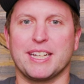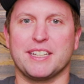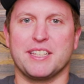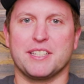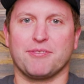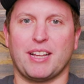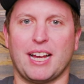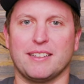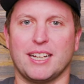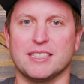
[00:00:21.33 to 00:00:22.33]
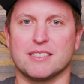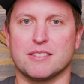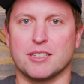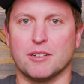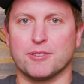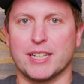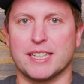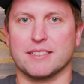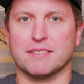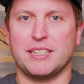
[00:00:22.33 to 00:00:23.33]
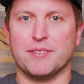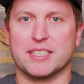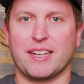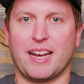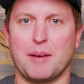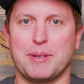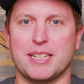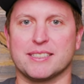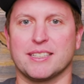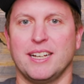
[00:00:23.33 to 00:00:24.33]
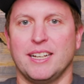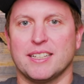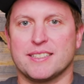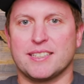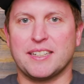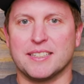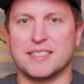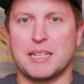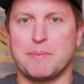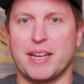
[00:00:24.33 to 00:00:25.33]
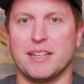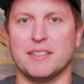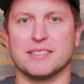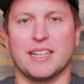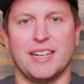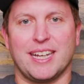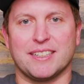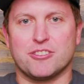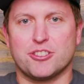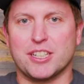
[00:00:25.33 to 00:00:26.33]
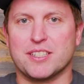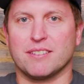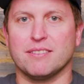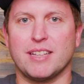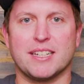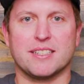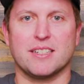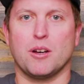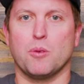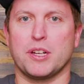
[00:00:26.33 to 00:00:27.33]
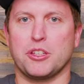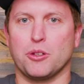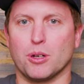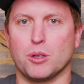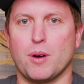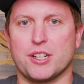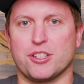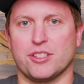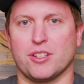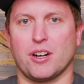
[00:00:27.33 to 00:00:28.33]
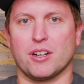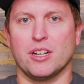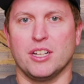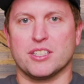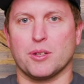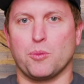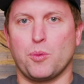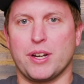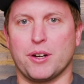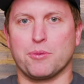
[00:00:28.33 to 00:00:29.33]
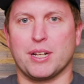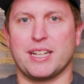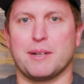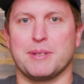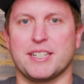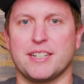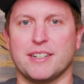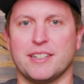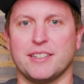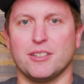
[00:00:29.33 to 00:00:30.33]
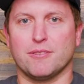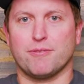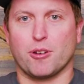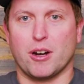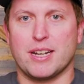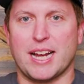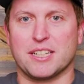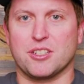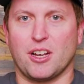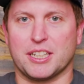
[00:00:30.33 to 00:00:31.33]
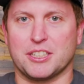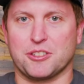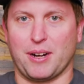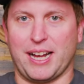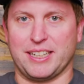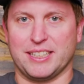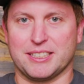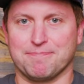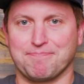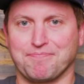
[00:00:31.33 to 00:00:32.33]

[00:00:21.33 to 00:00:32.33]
we get into these fly lines, don't forget to leave us comments, send us emails, and just let us know what your questions are so that we don't run out of material for our next Talking Trident.